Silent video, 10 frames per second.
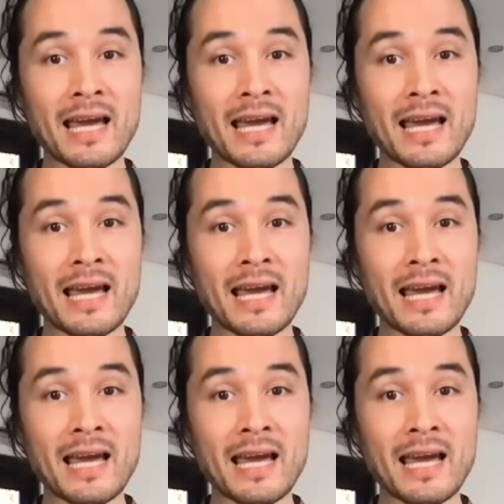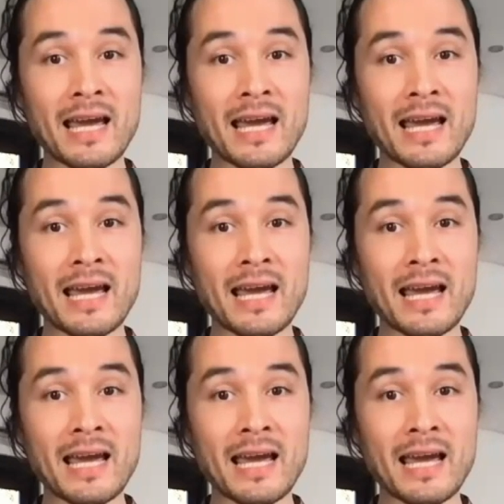
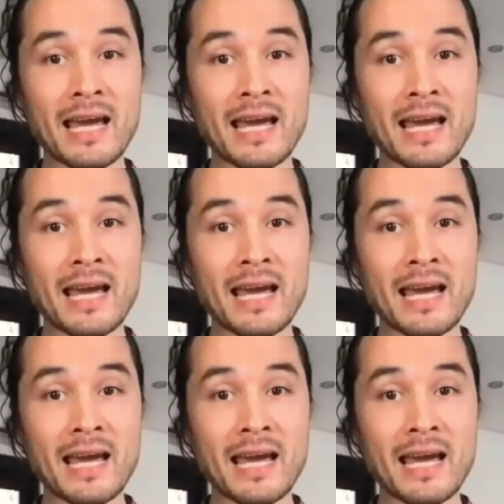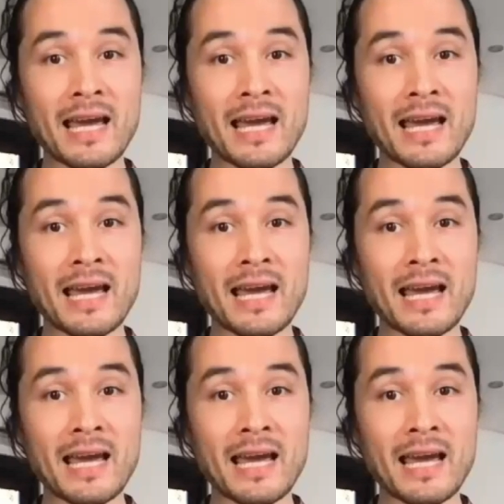
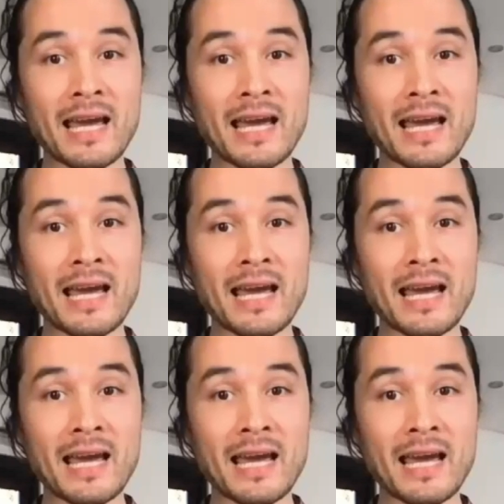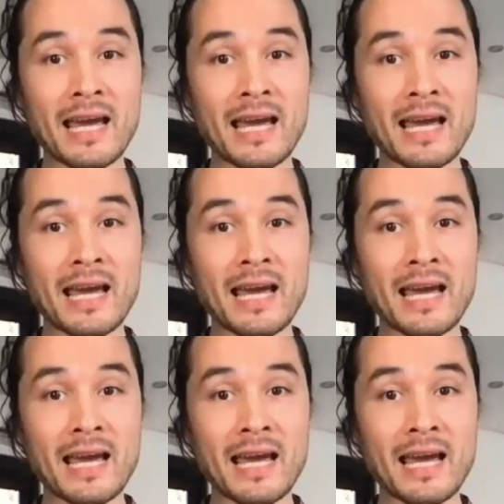
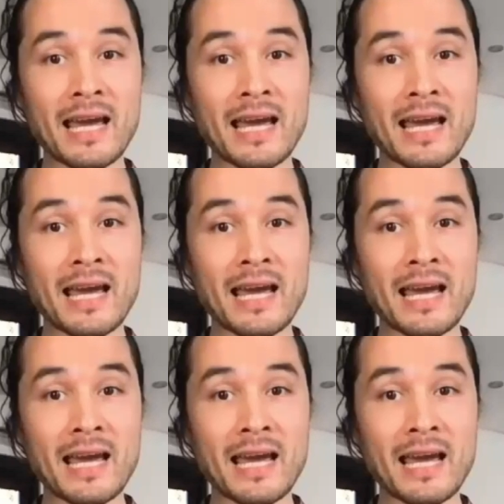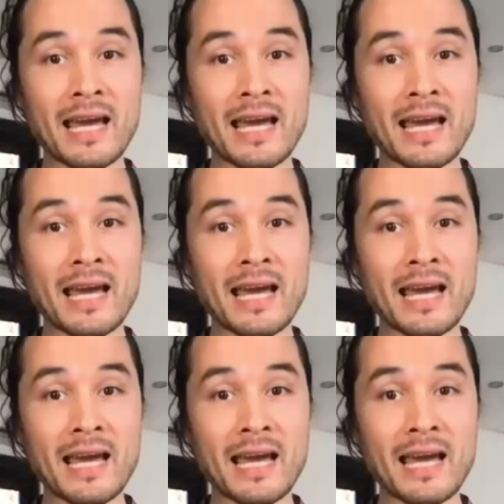
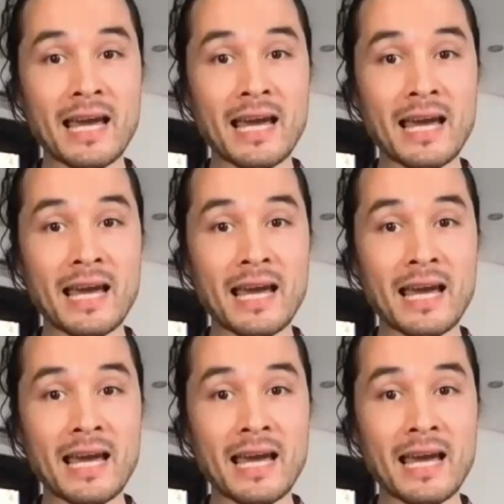The face doesn't move, so there is nothing to read.